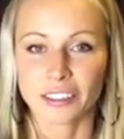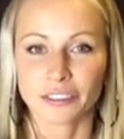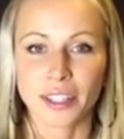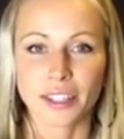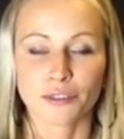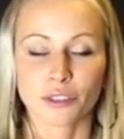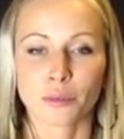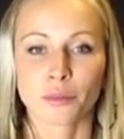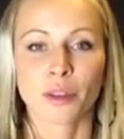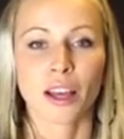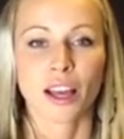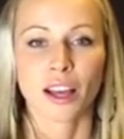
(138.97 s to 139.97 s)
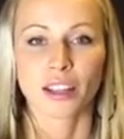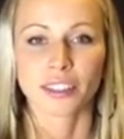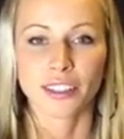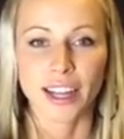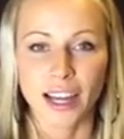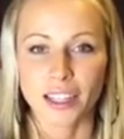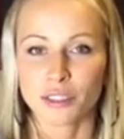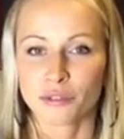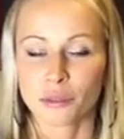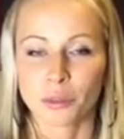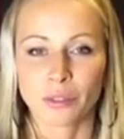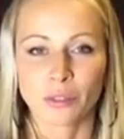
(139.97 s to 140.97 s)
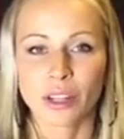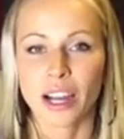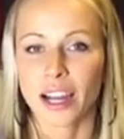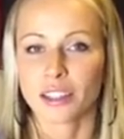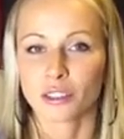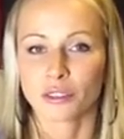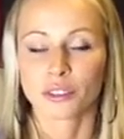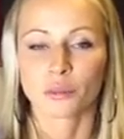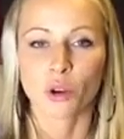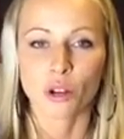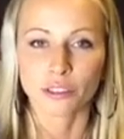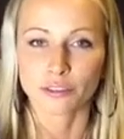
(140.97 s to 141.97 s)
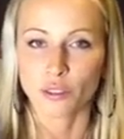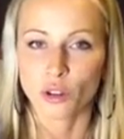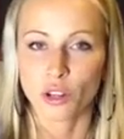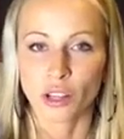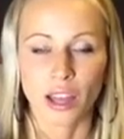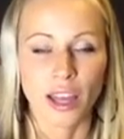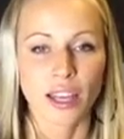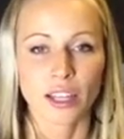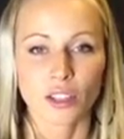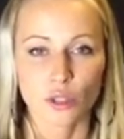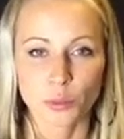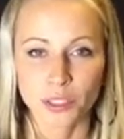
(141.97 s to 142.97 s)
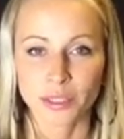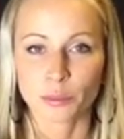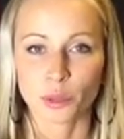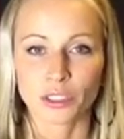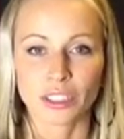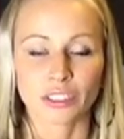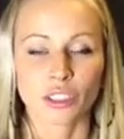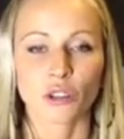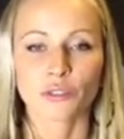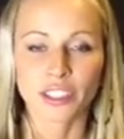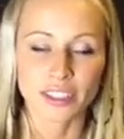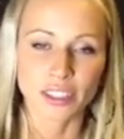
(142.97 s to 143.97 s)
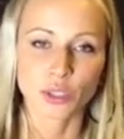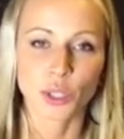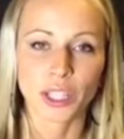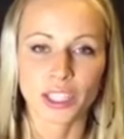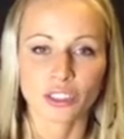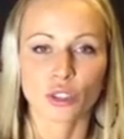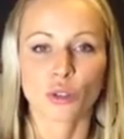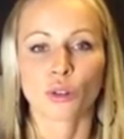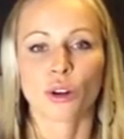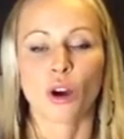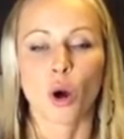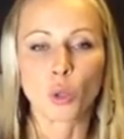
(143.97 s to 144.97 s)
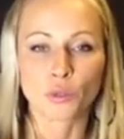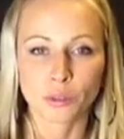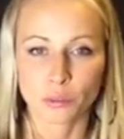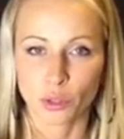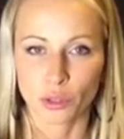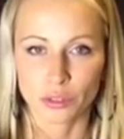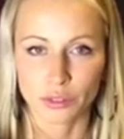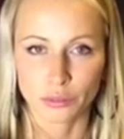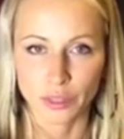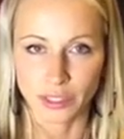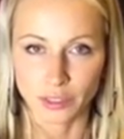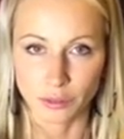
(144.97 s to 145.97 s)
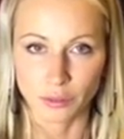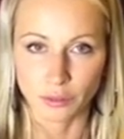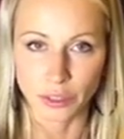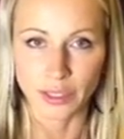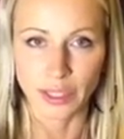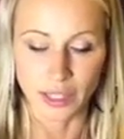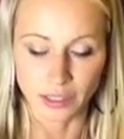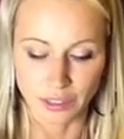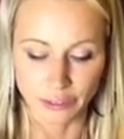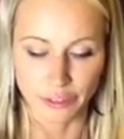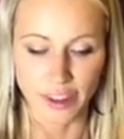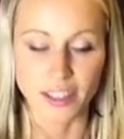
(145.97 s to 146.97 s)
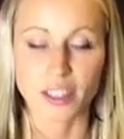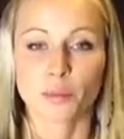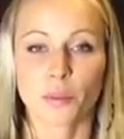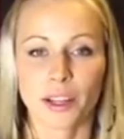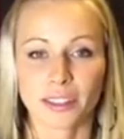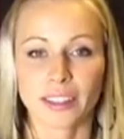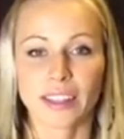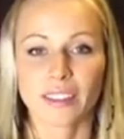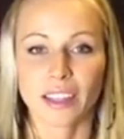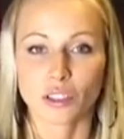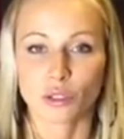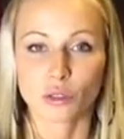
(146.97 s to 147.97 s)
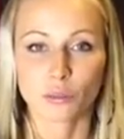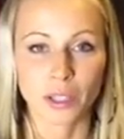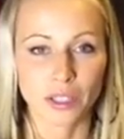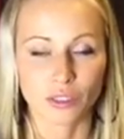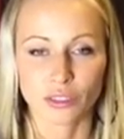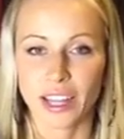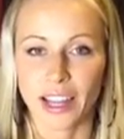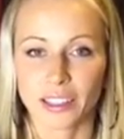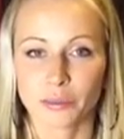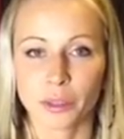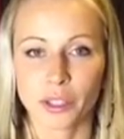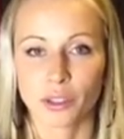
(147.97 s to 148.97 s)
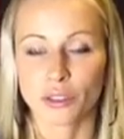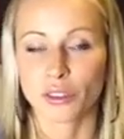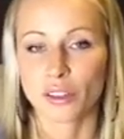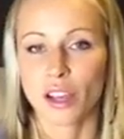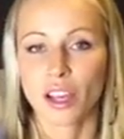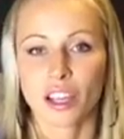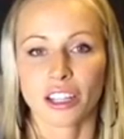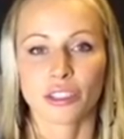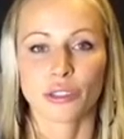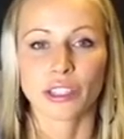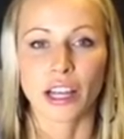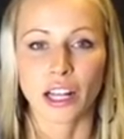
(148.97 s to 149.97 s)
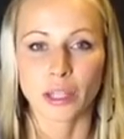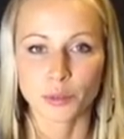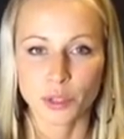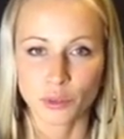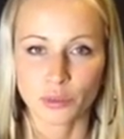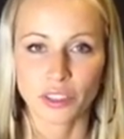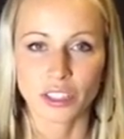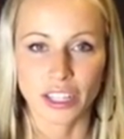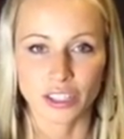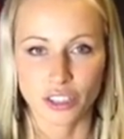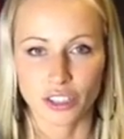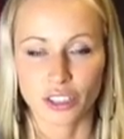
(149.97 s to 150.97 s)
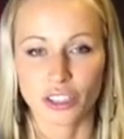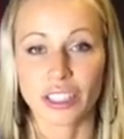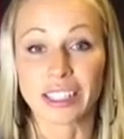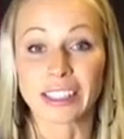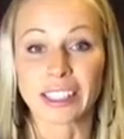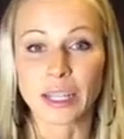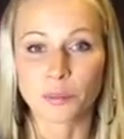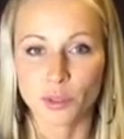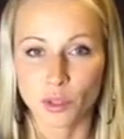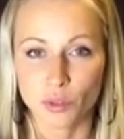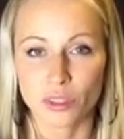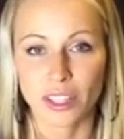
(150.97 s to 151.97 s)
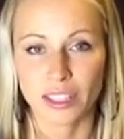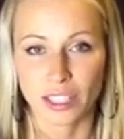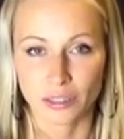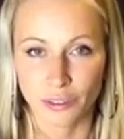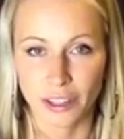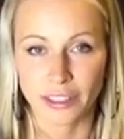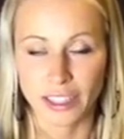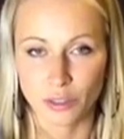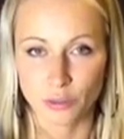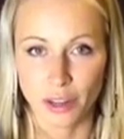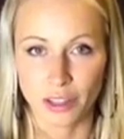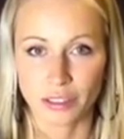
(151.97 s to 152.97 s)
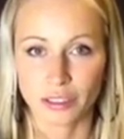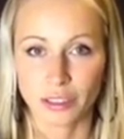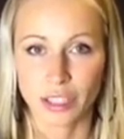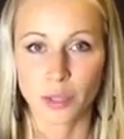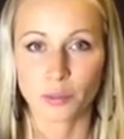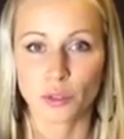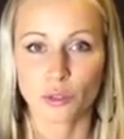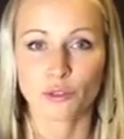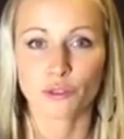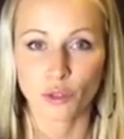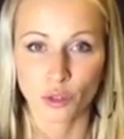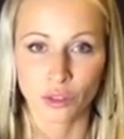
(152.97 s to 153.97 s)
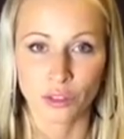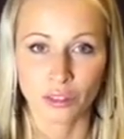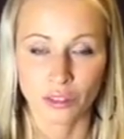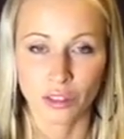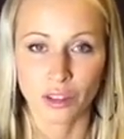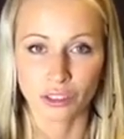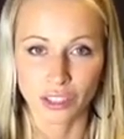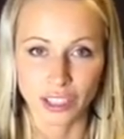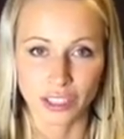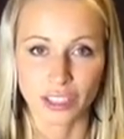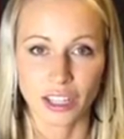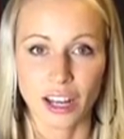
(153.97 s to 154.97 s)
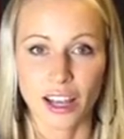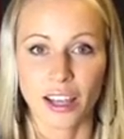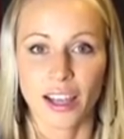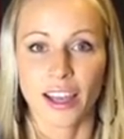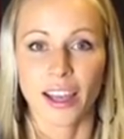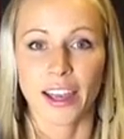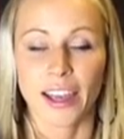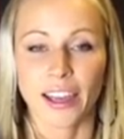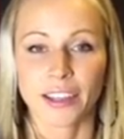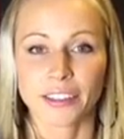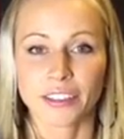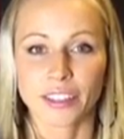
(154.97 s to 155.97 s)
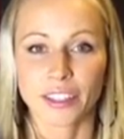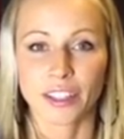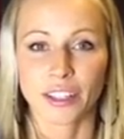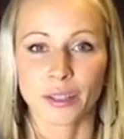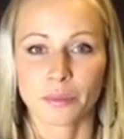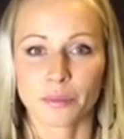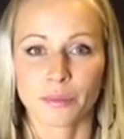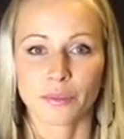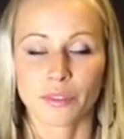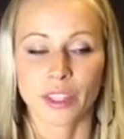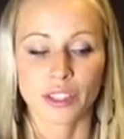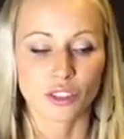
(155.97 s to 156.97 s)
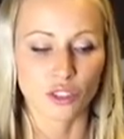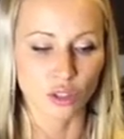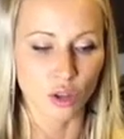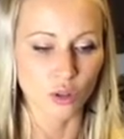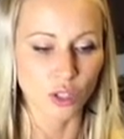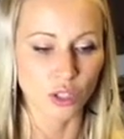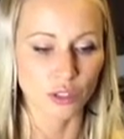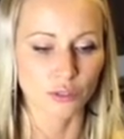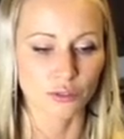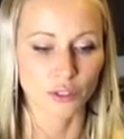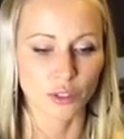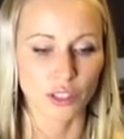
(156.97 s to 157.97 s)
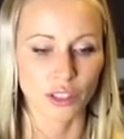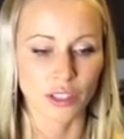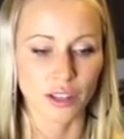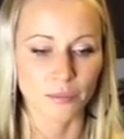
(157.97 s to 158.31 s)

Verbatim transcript: fats from nuts from avocado from olive oil super important. Obviously, you cannot go overboard with with healthy fats, but they should be in your diet because you know it helps you with digestion. It keeps you satisfied as well. It keeps you full longer, and um, they're so good for